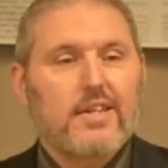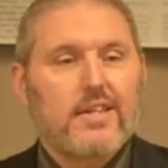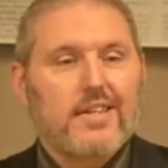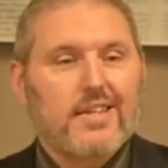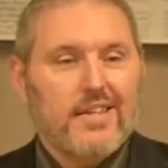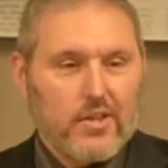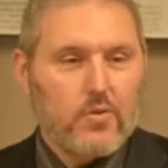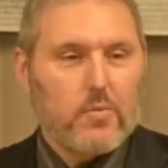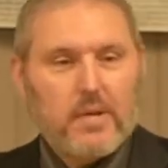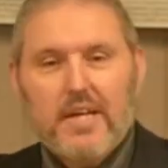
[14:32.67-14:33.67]
that you
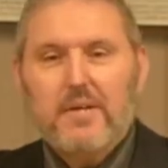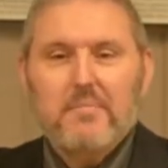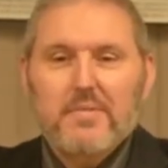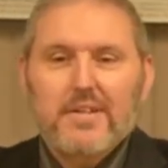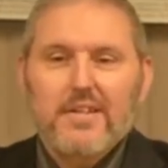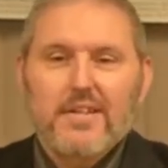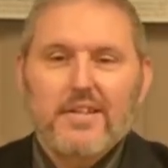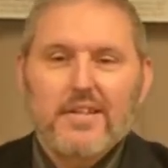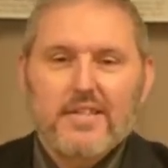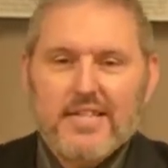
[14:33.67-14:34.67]
obey him.
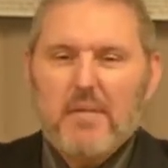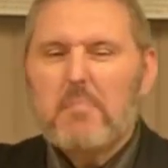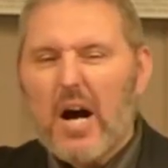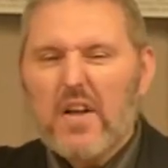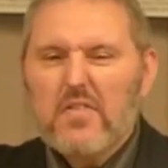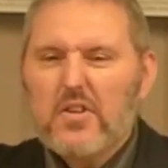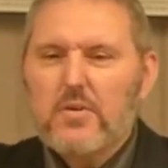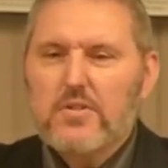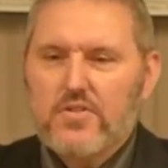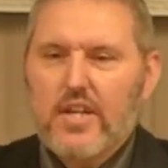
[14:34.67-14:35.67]
Does that bother you to
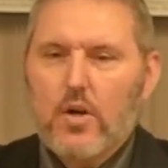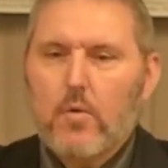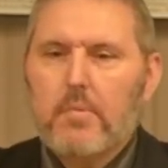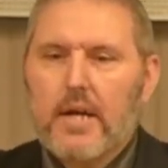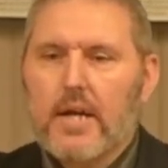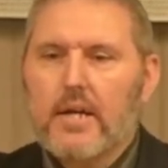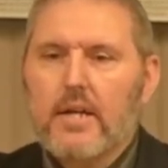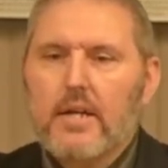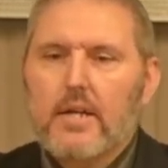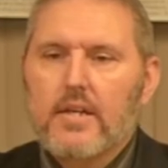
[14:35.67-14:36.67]
say obey,
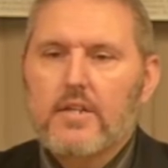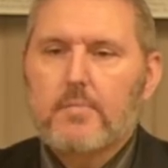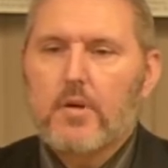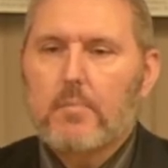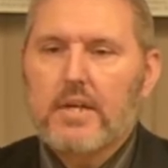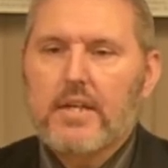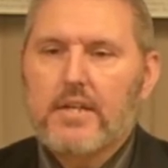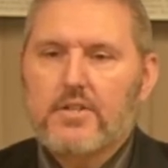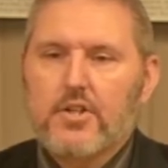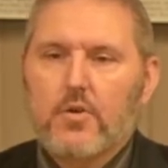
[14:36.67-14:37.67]
to be obedient
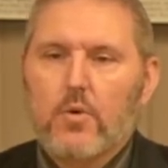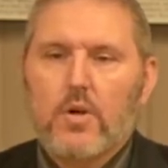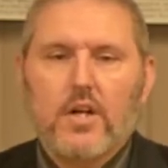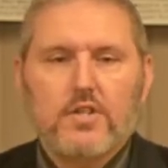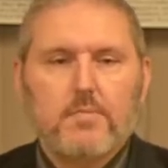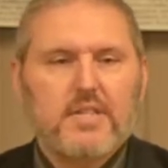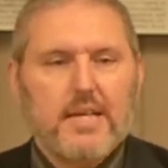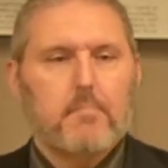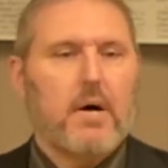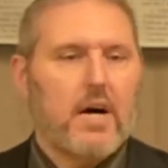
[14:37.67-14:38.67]
to your own husband? Does that
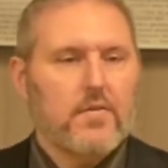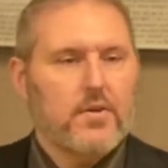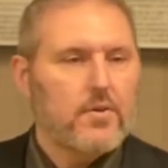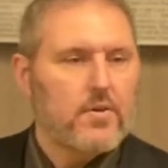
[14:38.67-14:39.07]
bother you?